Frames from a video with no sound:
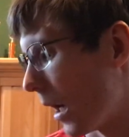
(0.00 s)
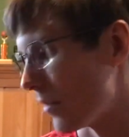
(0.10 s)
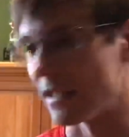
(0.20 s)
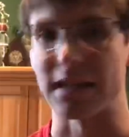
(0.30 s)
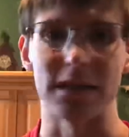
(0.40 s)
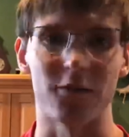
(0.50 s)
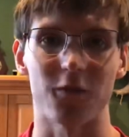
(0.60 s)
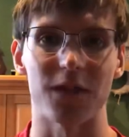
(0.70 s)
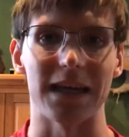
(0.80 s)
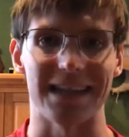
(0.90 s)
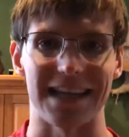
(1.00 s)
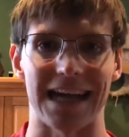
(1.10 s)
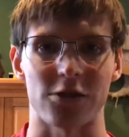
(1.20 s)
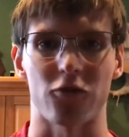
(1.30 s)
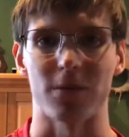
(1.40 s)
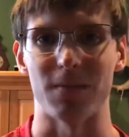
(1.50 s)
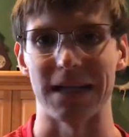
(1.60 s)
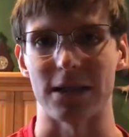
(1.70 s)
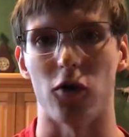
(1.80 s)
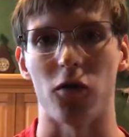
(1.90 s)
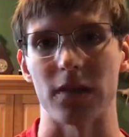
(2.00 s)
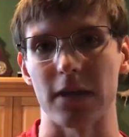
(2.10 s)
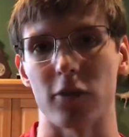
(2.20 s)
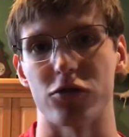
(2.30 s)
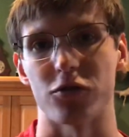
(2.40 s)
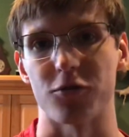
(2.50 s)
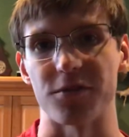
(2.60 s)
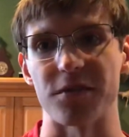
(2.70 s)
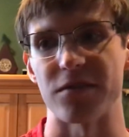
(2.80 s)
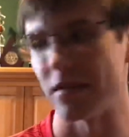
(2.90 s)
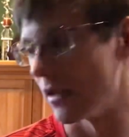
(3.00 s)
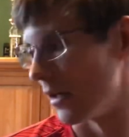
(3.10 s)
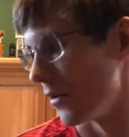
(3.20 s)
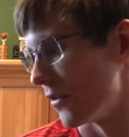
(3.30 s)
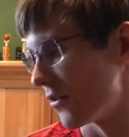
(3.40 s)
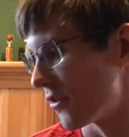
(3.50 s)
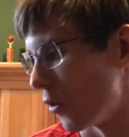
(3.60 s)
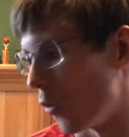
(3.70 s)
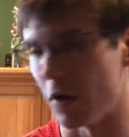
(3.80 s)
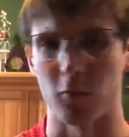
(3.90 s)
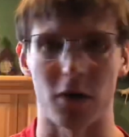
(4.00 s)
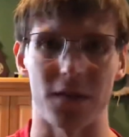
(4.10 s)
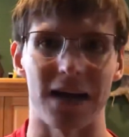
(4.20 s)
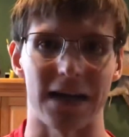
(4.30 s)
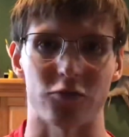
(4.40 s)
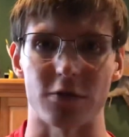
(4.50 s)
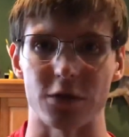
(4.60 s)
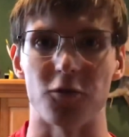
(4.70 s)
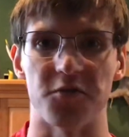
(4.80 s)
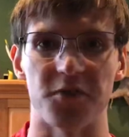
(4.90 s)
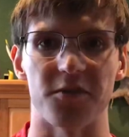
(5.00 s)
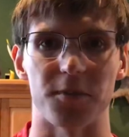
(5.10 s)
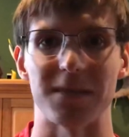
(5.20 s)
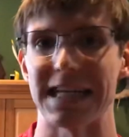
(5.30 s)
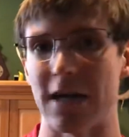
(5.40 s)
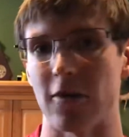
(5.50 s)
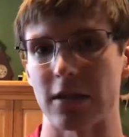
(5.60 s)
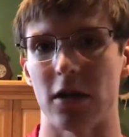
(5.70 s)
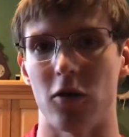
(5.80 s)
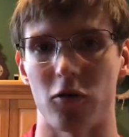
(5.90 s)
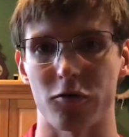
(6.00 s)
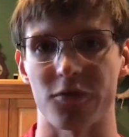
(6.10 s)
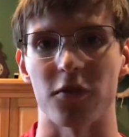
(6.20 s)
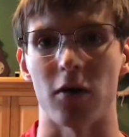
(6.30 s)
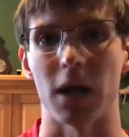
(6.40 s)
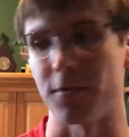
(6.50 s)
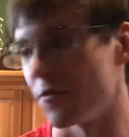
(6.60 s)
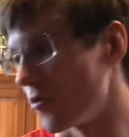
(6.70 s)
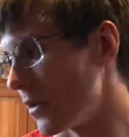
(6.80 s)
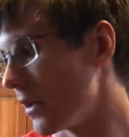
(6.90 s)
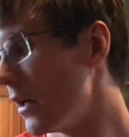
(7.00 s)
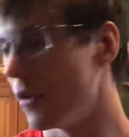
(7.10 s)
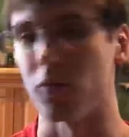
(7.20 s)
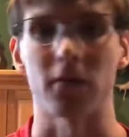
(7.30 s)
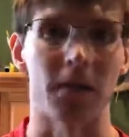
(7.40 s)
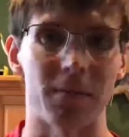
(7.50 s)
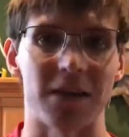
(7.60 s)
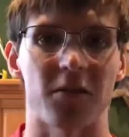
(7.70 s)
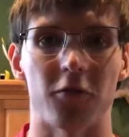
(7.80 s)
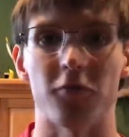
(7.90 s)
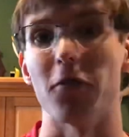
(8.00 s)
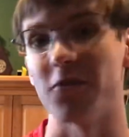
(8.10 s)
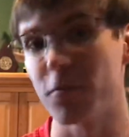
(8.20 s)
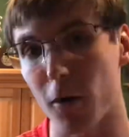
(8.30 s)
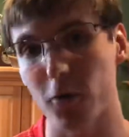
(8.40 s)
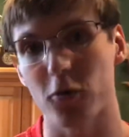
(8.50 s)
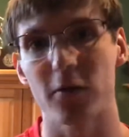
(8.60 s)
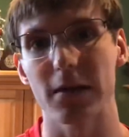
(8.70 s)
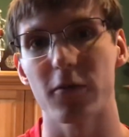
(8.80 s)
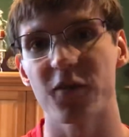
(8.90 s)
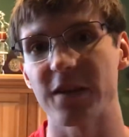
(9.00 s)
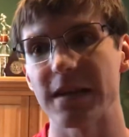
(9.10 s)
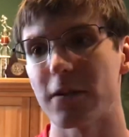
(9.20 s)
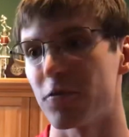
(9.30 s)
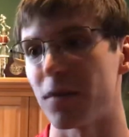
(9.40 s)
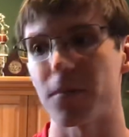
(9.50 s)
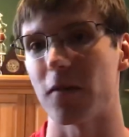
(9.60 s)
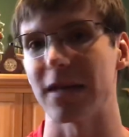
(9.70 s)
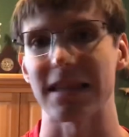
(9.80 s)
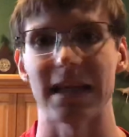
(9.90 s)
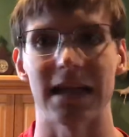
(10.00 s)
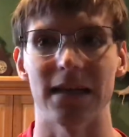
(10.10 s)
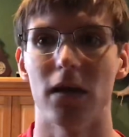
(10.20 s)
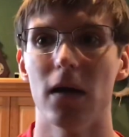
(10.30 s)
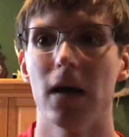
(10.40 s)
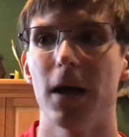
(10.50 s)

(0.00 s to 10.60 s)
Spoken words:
I mean, if they actually make all the other jerseys, this is the only one that actually uses a metallic color, so obviously they're gonna make something really sparkly with it or something like that.